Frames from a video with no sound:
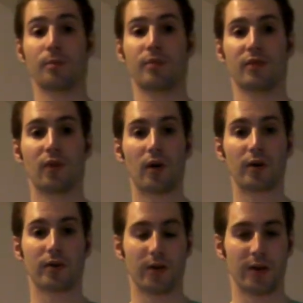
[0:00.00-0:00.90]

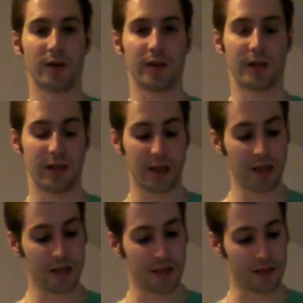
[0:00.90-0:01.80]
Before turning
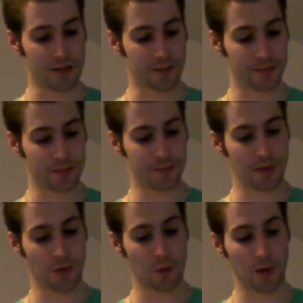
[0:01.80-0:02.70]
in,
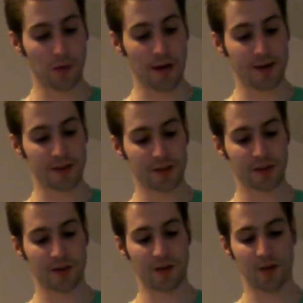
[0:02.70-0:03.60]
we went
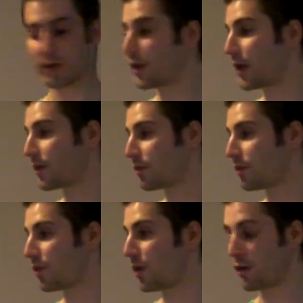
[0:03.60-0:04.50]
to look at
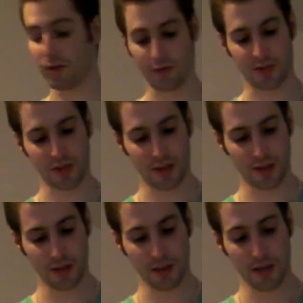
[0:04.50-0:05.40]
poor
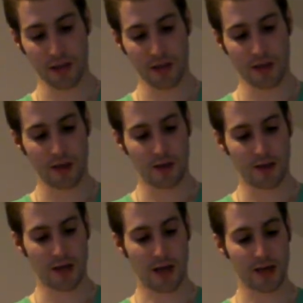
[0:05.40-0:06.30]
Lucy.
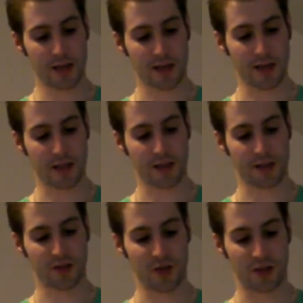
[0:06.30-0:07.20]
The undertaker had
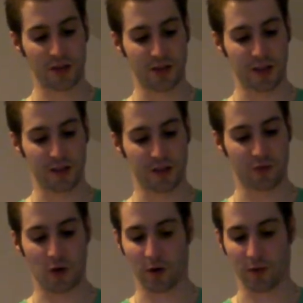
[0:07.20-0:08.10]
certainly done his
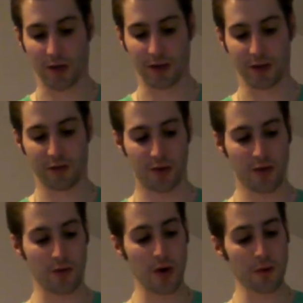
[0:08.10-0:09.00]
work well, for
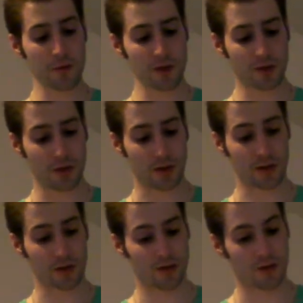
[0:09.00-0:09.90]
the room was
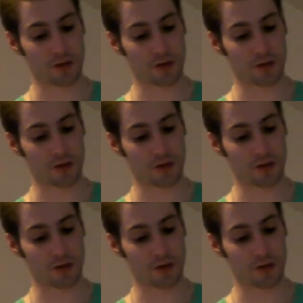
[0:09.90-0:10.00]
turned into a